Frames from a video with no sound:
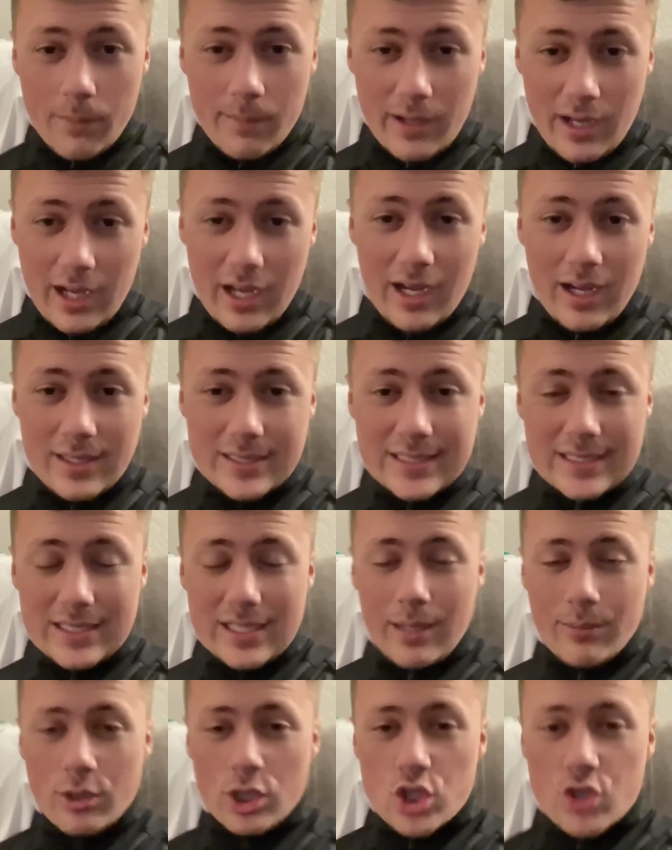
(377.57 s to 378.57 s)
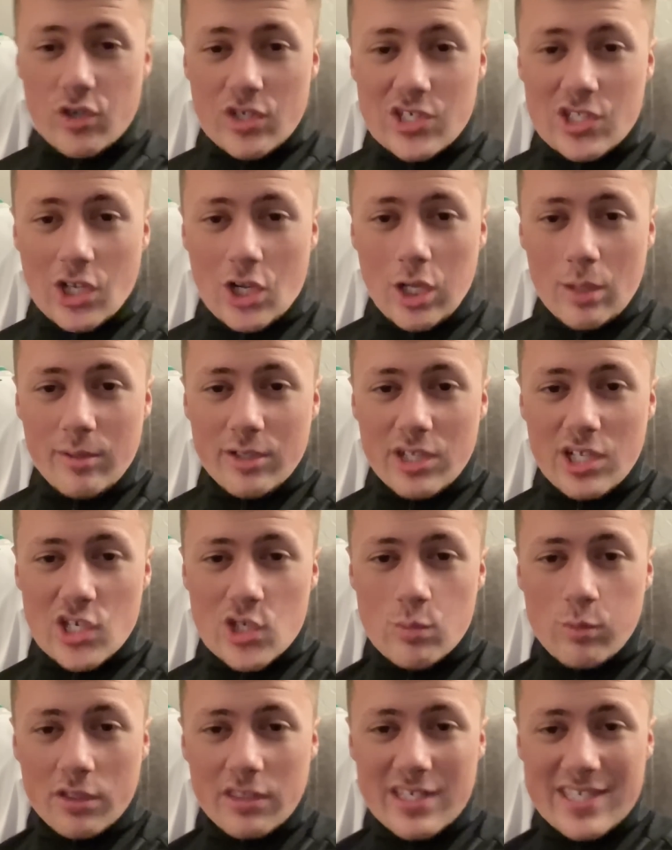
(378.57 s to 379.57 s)
I'm going to trust the club in this
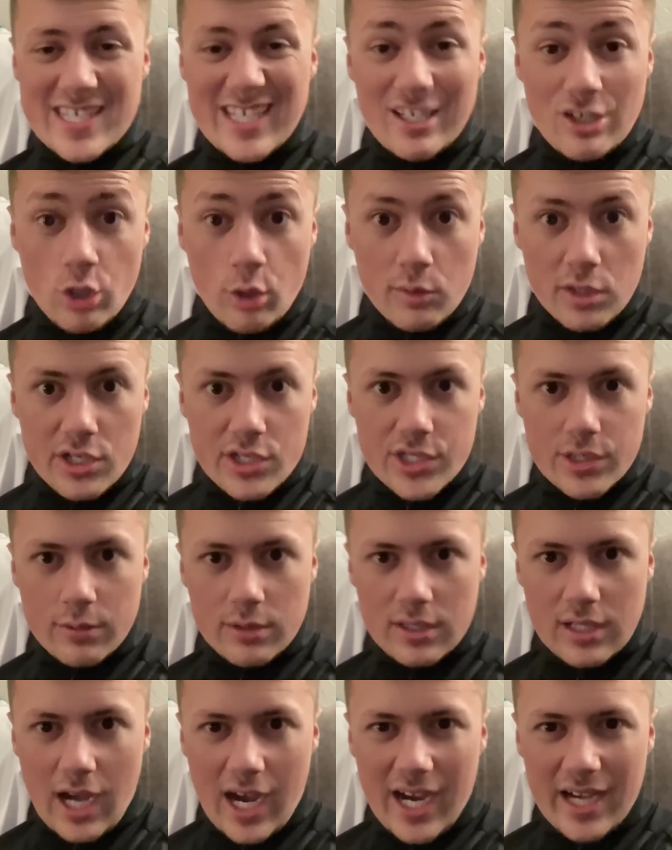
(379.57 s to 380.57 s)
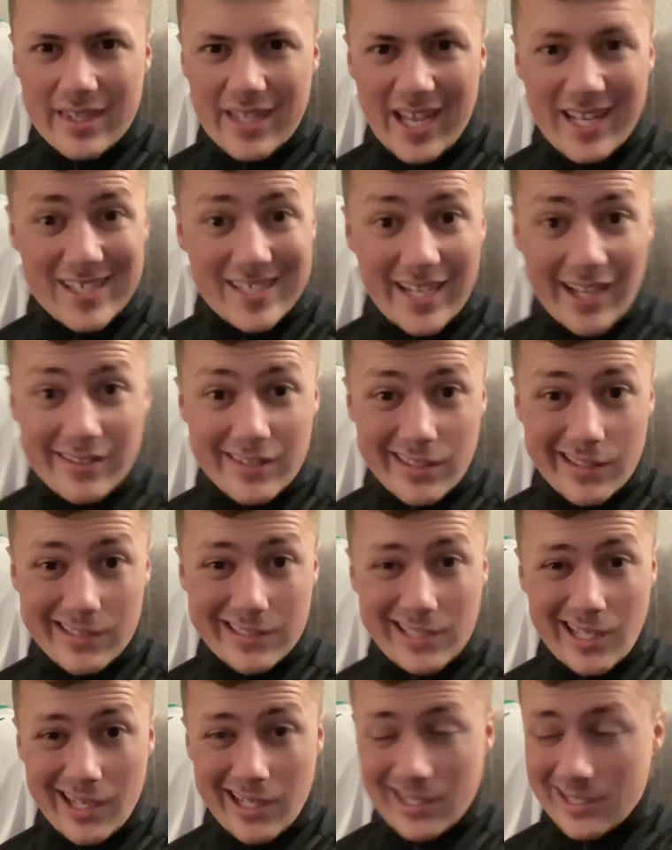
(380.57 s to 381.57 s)
one. They seem to know what they're doing, and at the end of the
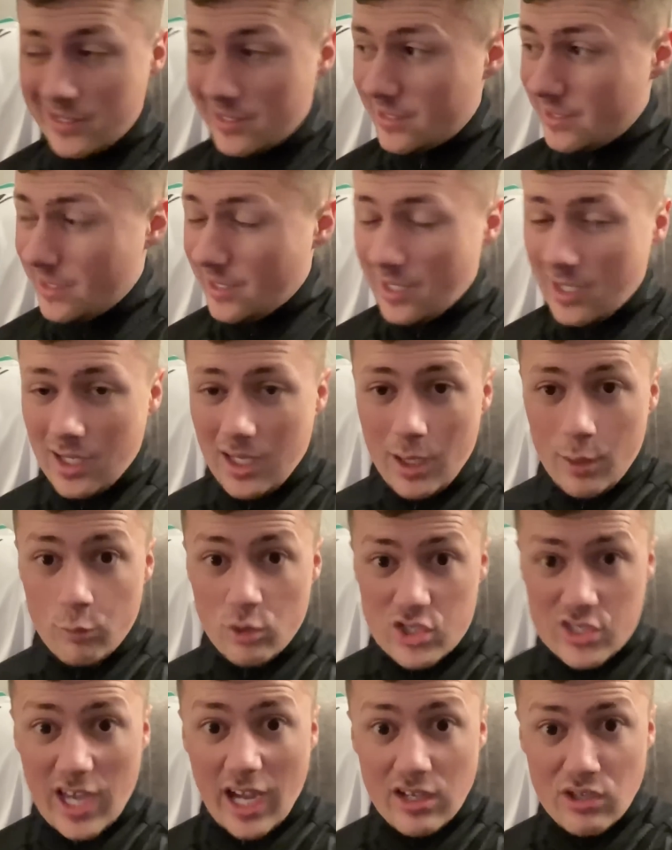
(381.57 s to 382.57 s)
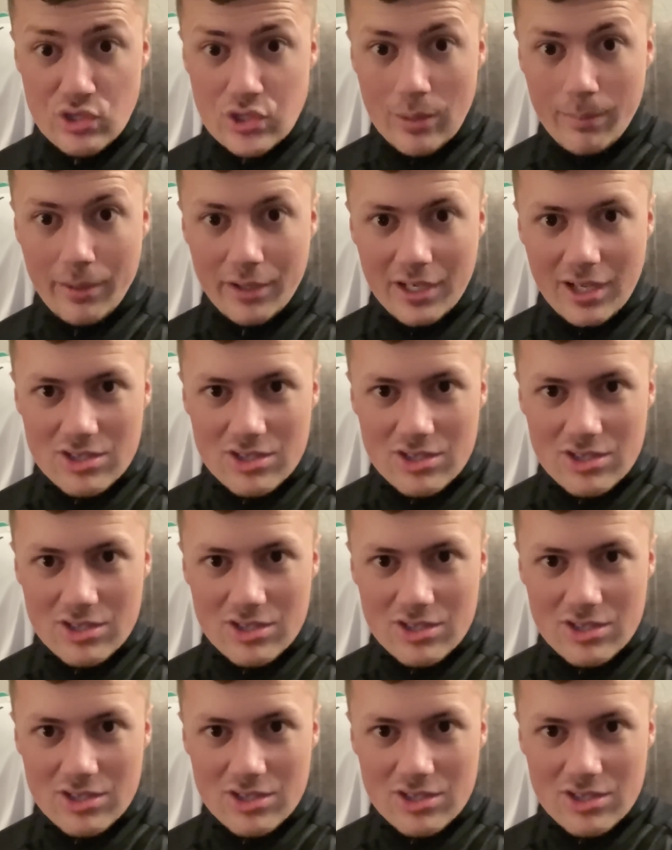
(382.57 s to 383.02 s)
day, we're signing somebody.